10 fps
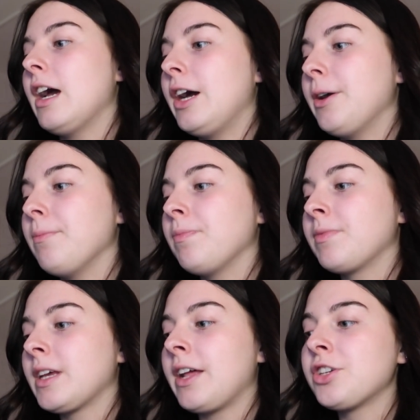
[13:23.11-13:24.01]

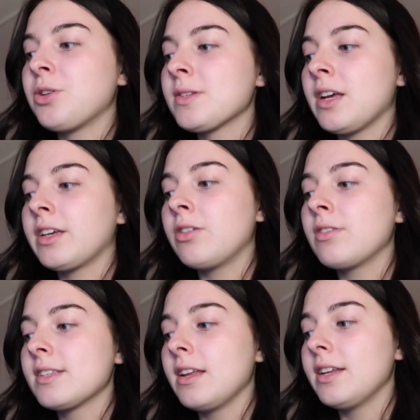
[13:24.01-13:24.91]
Um, and she was like, you
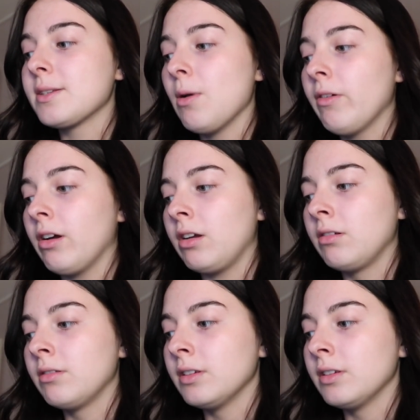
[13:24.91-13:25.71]
can send it tomorrow.